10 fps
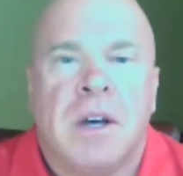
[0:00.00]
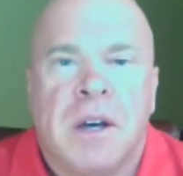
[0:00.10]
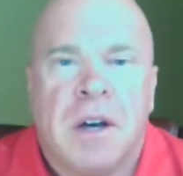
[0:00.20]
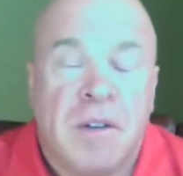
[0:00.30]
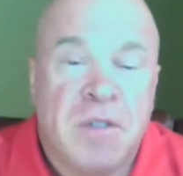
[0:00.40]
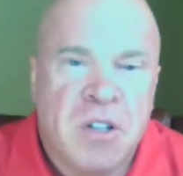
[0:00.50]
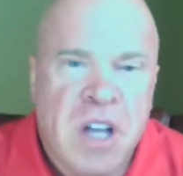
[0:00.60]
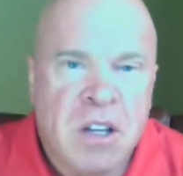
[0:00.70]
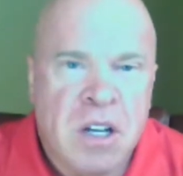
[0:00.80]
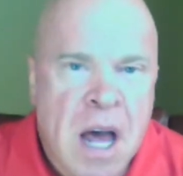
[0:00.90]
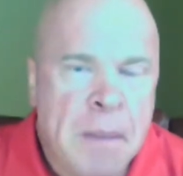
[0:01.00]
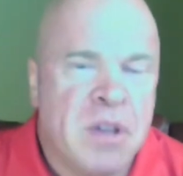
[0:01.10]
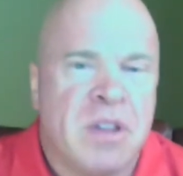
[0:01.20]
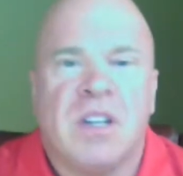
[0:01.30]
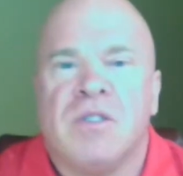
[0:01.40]
of the
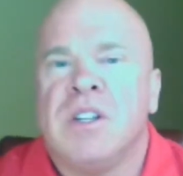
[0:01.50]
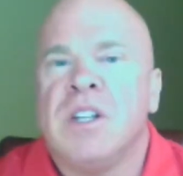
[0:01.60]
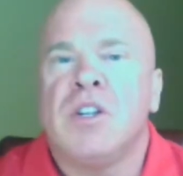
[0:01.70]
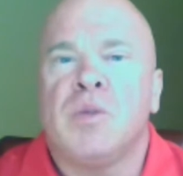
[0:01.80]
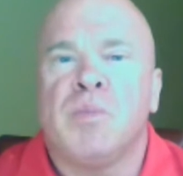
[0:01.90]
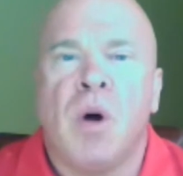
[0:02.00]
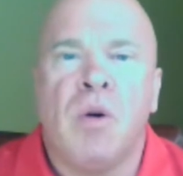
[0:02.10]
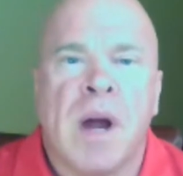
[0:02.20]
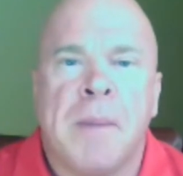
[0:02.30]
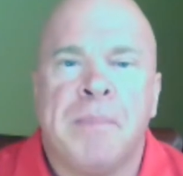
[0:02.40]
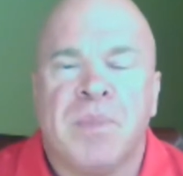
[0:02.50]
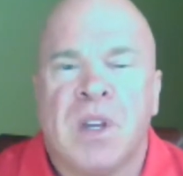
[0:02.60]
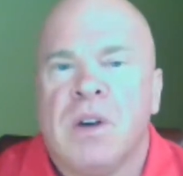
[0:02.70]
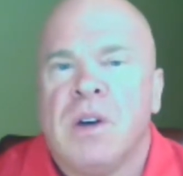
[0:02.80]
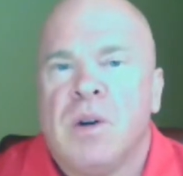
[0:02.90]
Tendinopathies. And in this program,
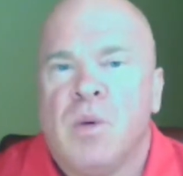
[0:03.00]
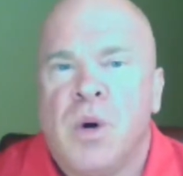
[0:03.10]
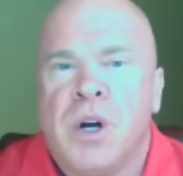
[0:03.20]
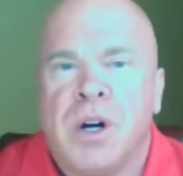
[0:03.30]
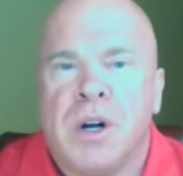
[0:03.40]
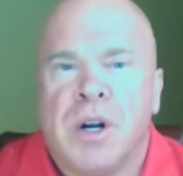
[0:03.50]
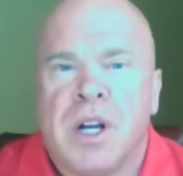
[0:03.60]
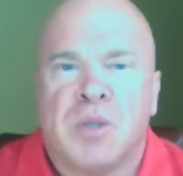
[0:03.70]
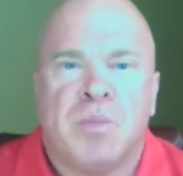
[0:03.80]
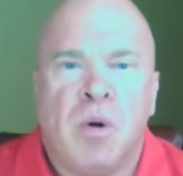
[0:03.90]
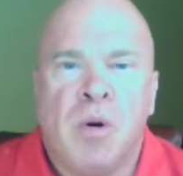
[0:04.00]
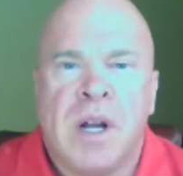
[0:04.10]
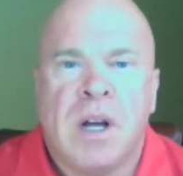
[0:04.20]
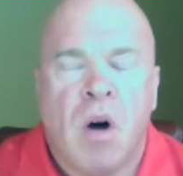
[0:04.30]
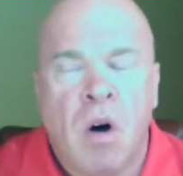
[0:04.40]
we're
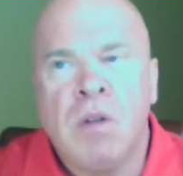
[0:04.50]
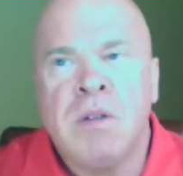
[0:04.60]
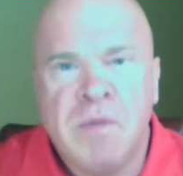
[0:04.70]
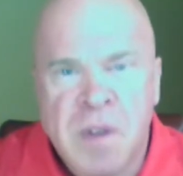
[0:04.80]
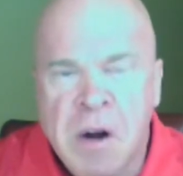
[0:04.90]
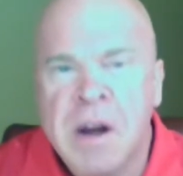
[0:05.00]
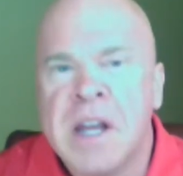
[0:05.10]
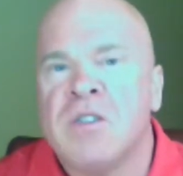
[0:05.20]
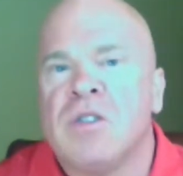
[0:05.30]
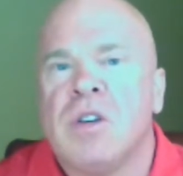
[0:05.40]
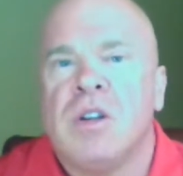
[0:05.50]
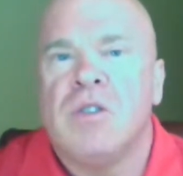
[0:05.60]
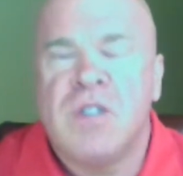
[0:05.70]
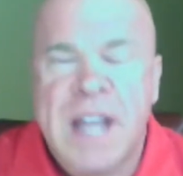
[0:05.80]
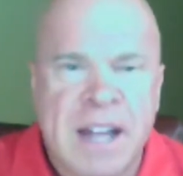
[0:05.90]
exploring all the various
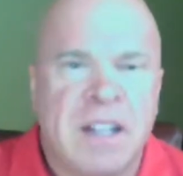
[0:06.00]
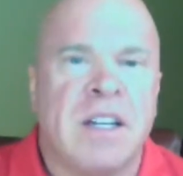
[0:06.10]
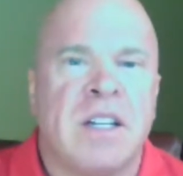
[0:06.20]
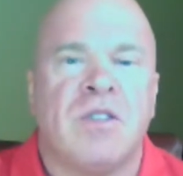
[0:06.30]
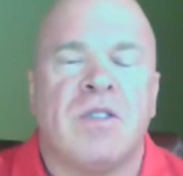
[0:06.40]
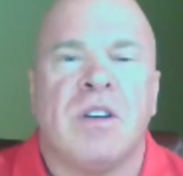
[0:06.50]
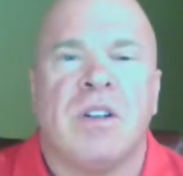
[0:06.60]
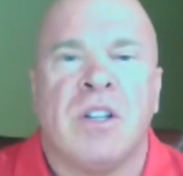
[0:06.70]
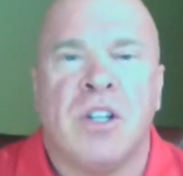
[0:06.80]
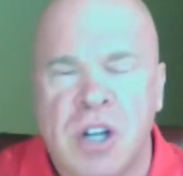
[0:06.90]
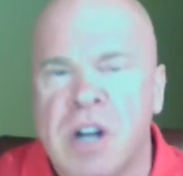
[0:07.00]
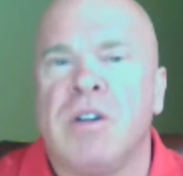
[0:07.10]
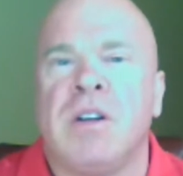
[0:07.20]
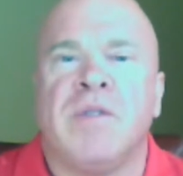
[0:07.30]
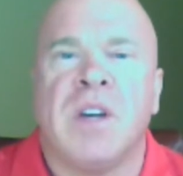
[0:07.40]
tendinous
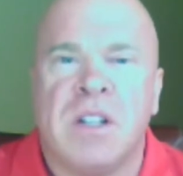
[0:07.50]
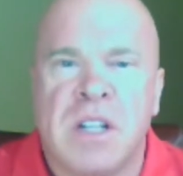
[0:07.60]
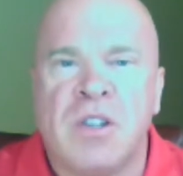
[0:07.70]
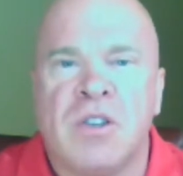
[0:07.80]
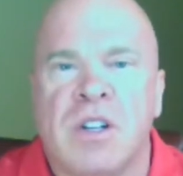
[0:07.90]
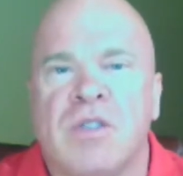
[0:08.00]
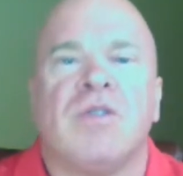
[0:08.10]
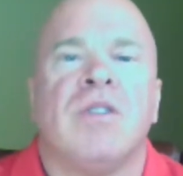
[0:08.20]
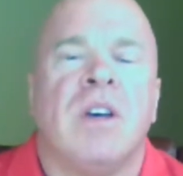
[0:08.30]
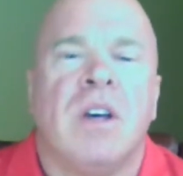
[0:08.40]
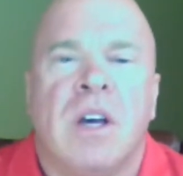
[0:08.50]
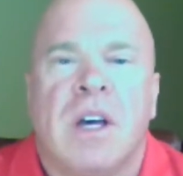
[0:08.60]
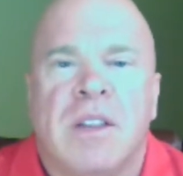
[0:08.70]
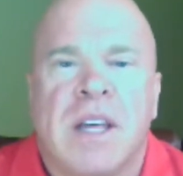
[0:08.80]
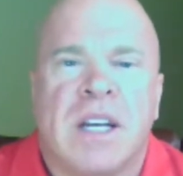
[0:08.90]
degenerative conditions
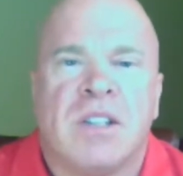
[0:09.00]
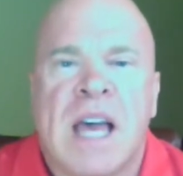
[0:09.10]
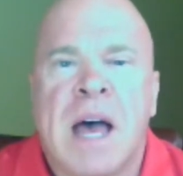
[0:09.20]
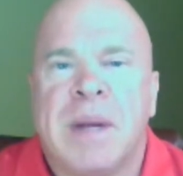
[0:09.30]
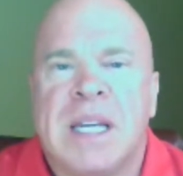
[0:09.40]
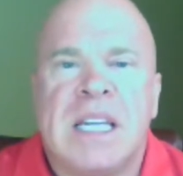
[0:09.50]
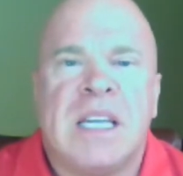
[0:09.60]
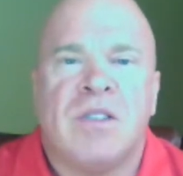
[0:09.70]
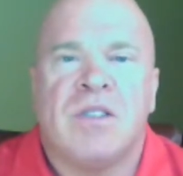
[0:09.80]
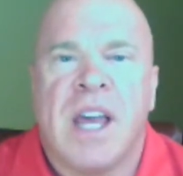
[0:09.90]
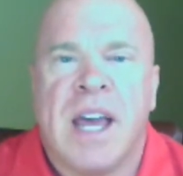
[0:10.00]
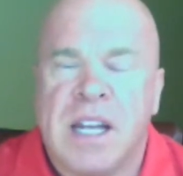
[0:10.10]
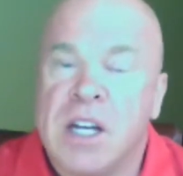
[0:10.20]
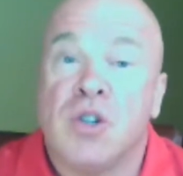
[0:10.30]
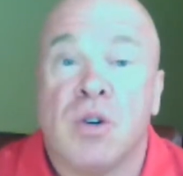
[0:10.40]
that examinees and
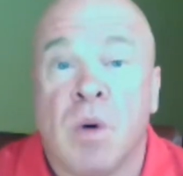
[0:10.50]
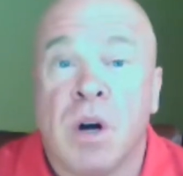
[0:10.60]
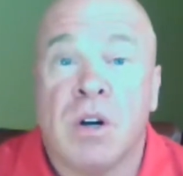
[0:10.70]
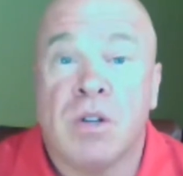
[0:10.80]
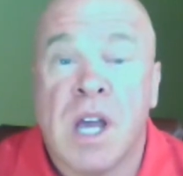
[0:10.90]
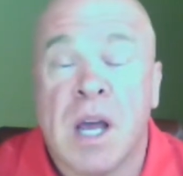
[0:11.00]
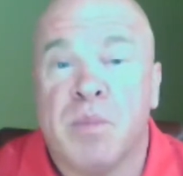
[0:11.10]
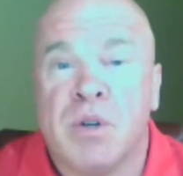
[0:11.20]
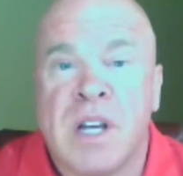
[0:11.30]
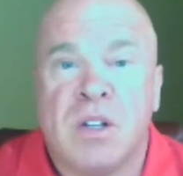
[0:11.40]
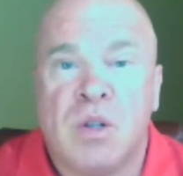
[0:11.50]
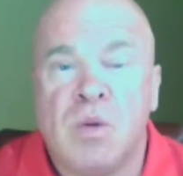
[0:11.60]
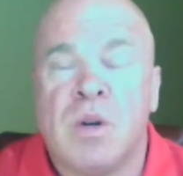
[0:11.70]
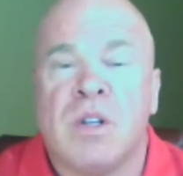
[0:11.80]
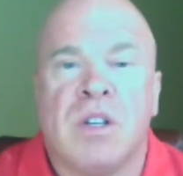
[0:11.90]
injured workers can present
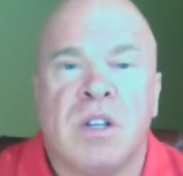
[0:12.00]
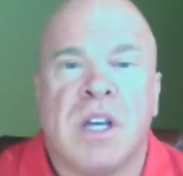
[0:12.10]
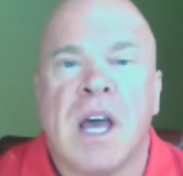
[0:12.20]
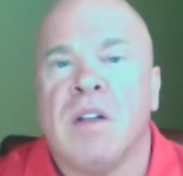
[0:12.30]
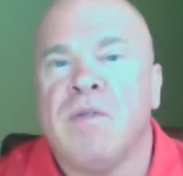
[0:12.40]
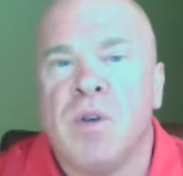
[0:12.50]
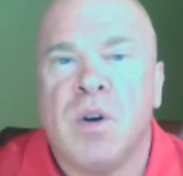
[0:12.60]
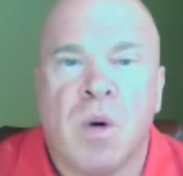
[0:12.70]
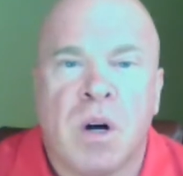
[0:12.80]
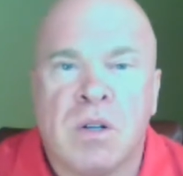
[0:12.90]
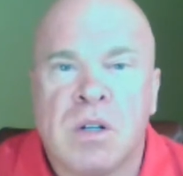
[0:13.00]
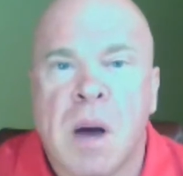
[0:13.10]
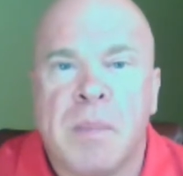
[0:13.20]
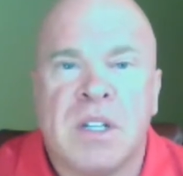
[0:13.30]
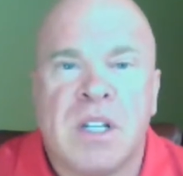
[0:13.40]
to us in the California workers'
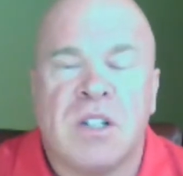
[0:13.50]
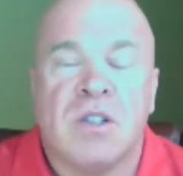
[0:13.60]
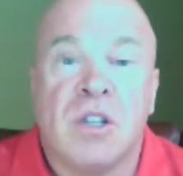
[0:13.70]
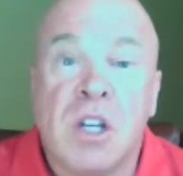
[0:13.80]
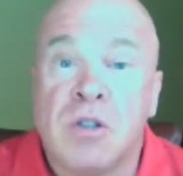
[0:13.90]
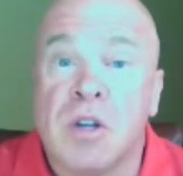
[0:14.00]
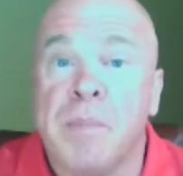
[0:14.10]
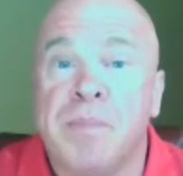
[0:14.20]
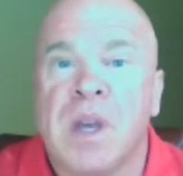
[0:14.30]
compensation system.